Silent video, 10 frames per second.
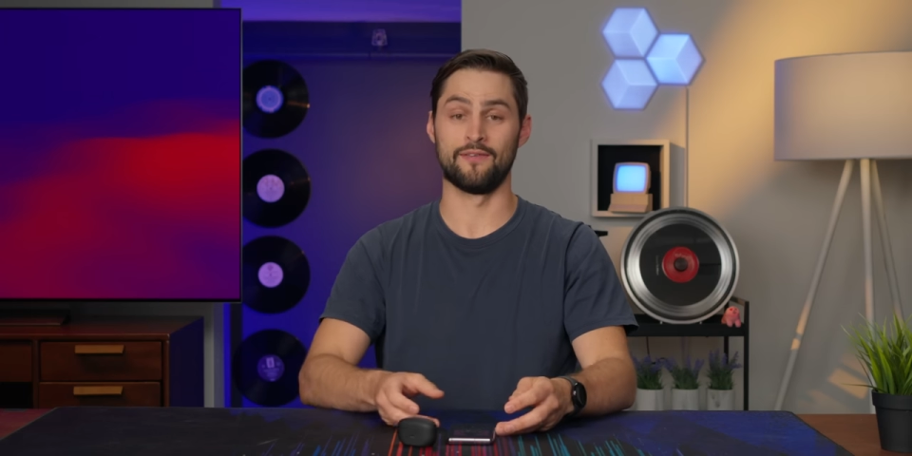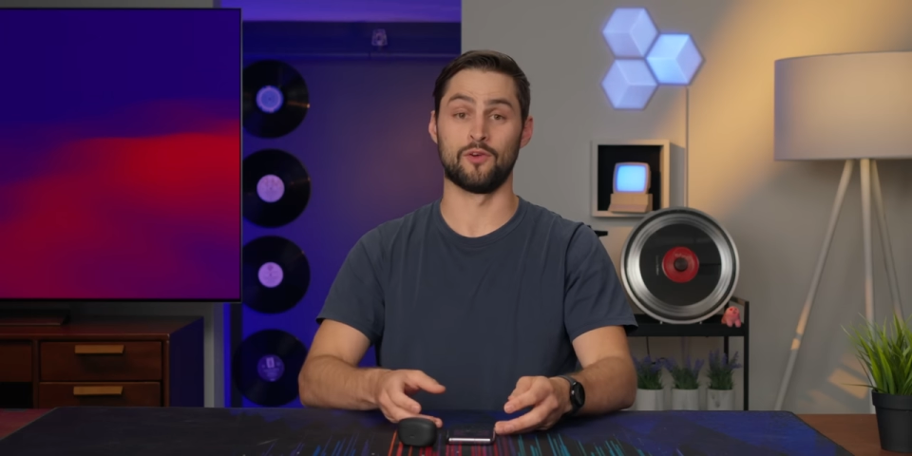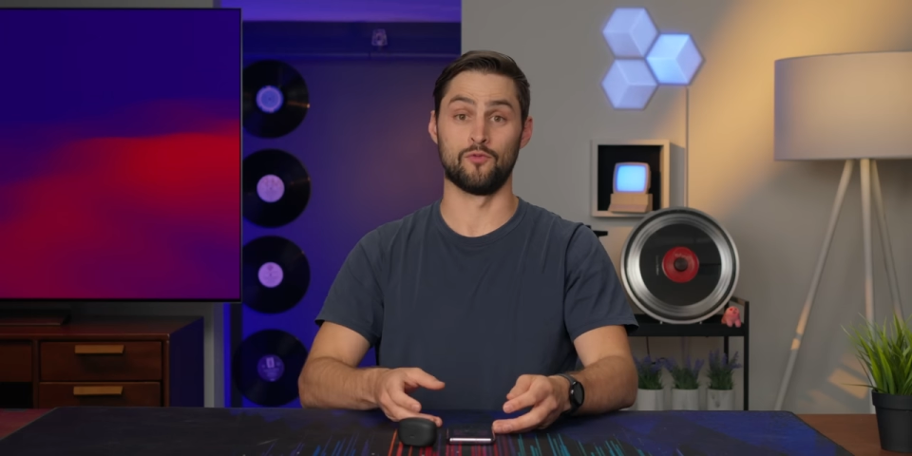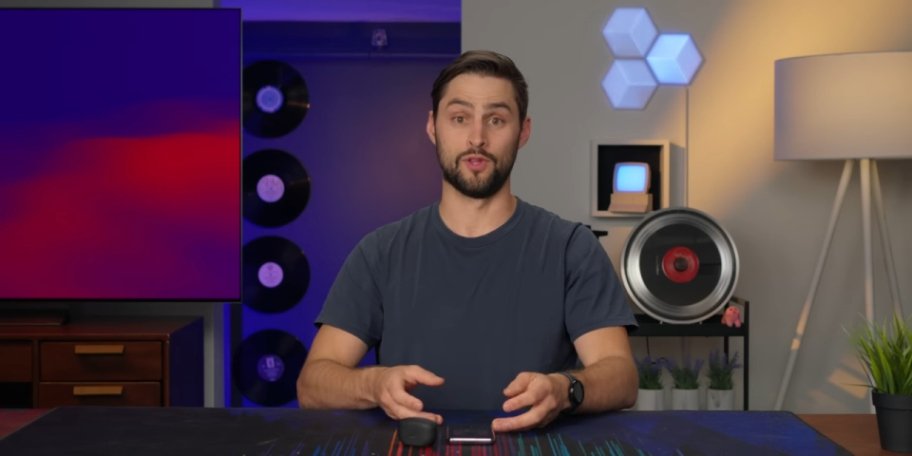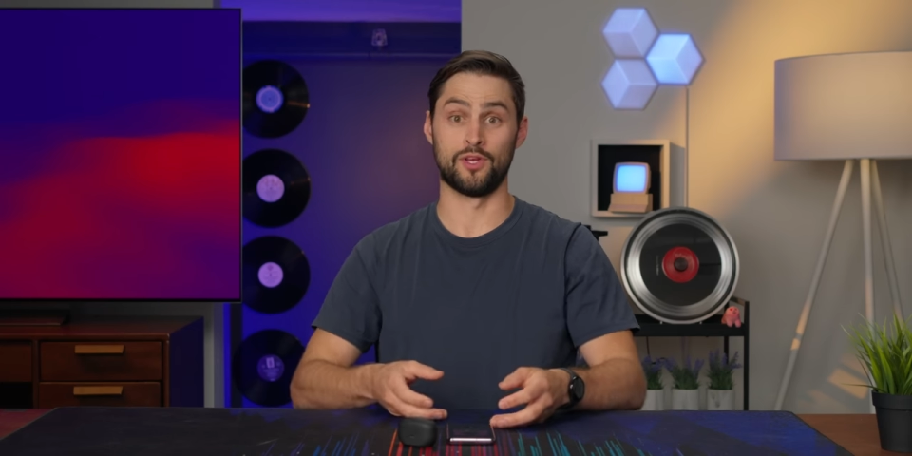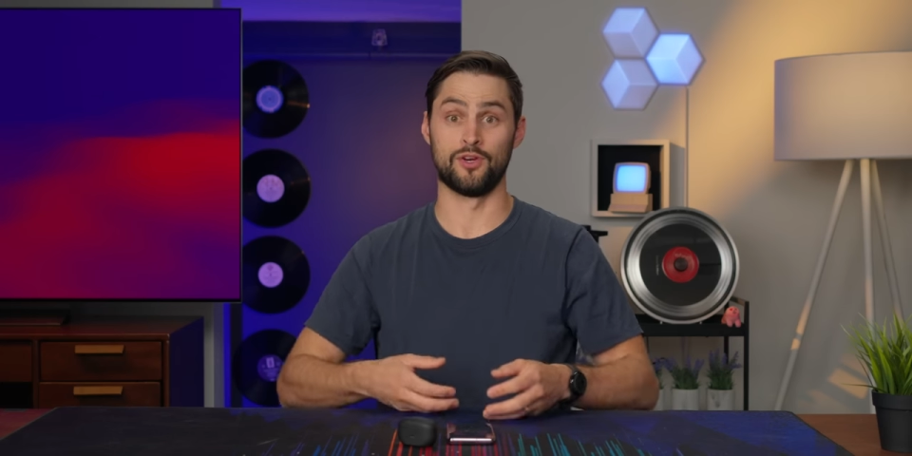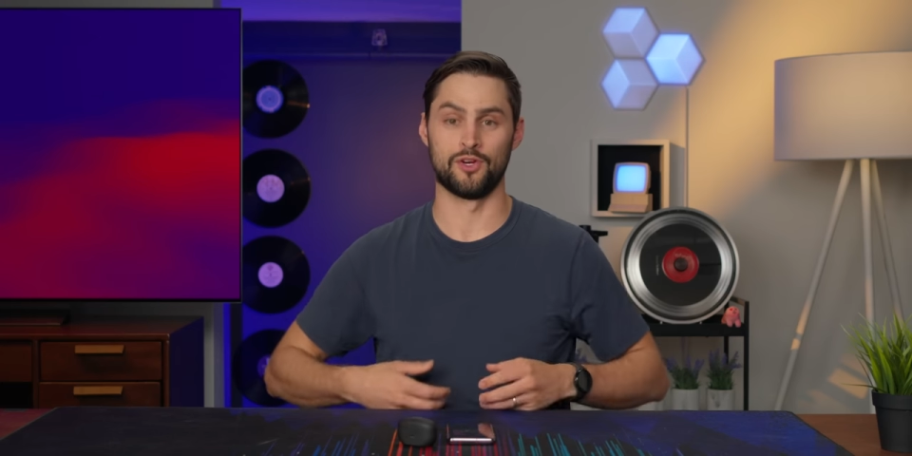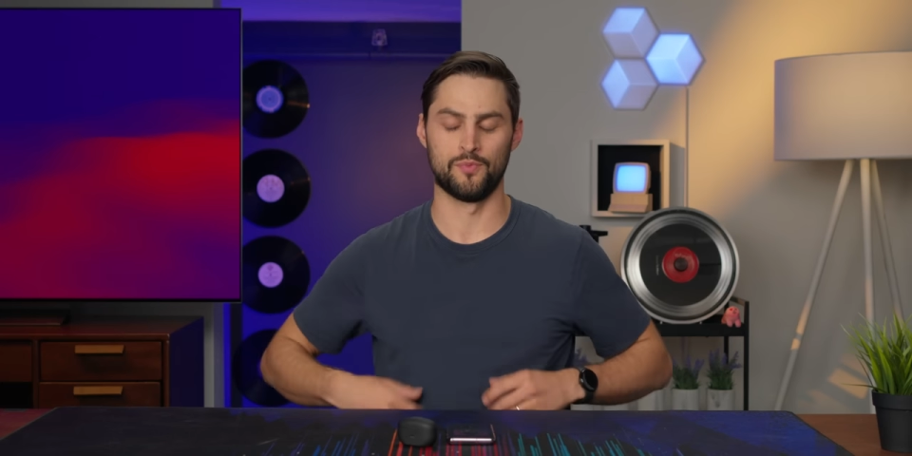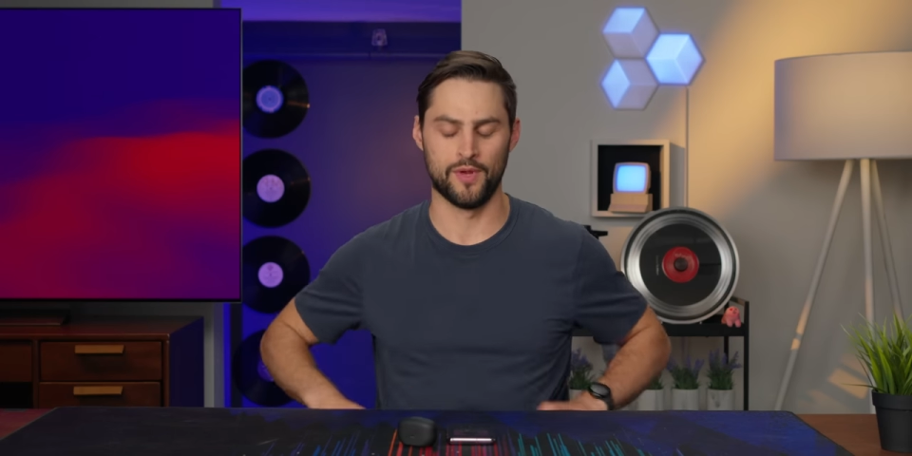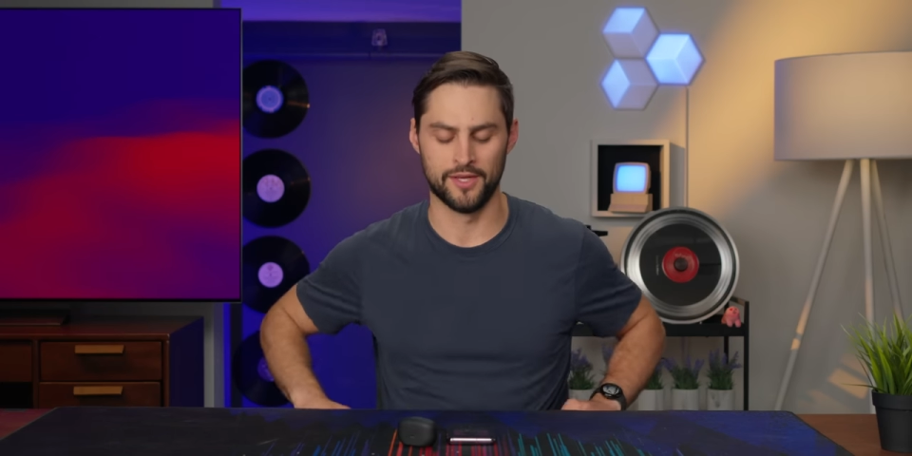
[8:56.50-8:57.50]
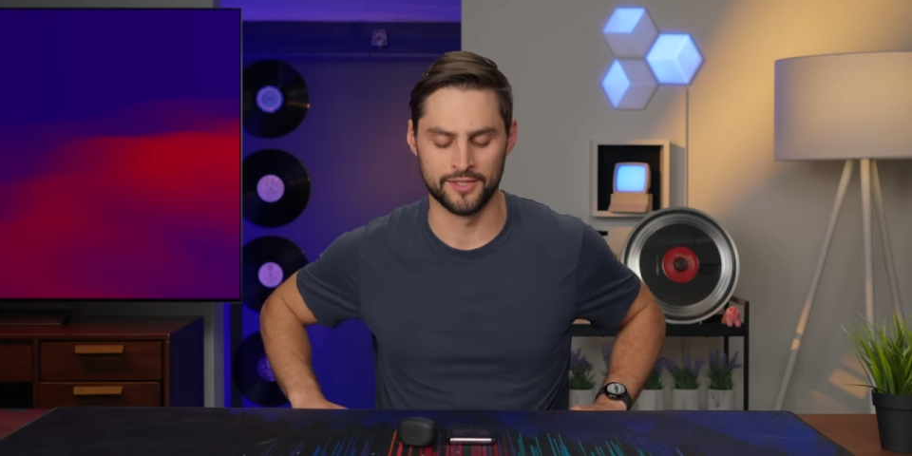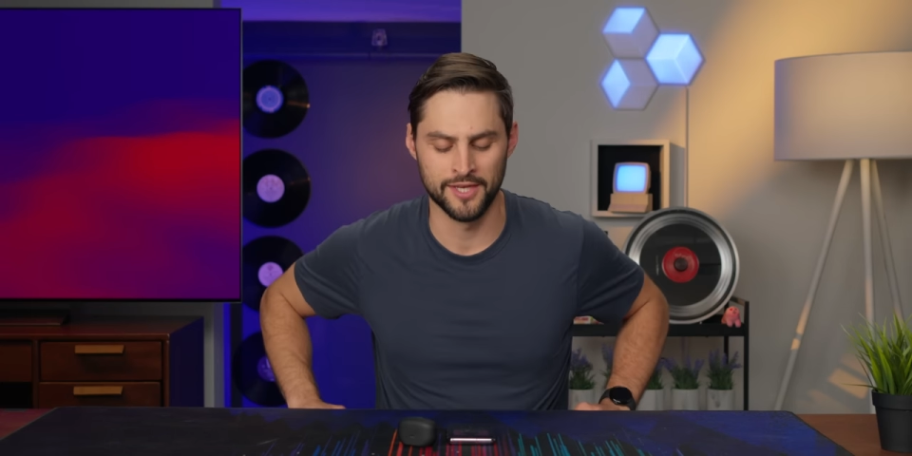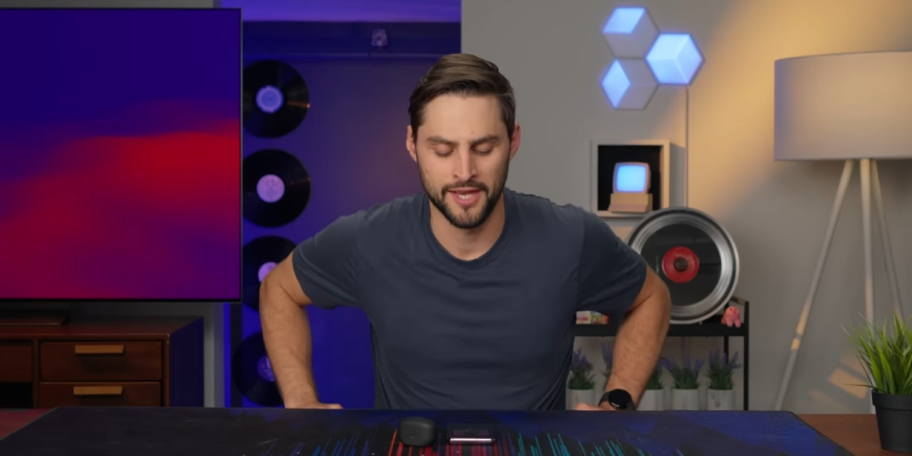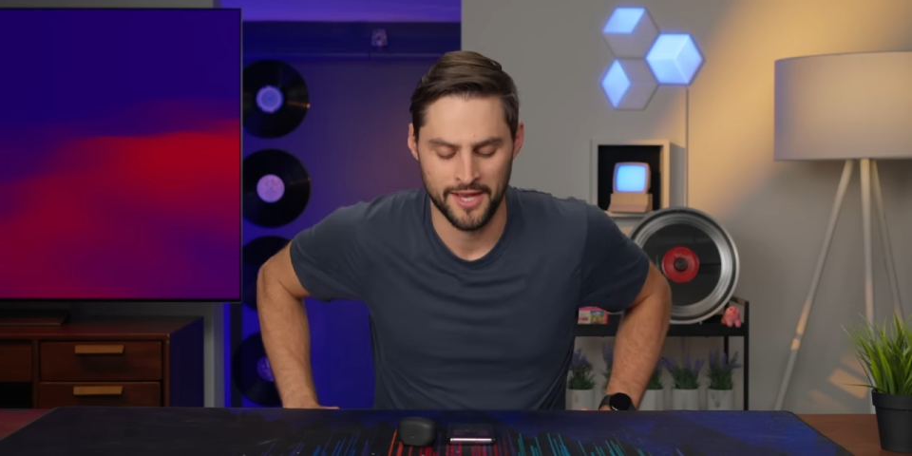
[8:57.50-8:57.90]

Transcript: have like really cooked bass,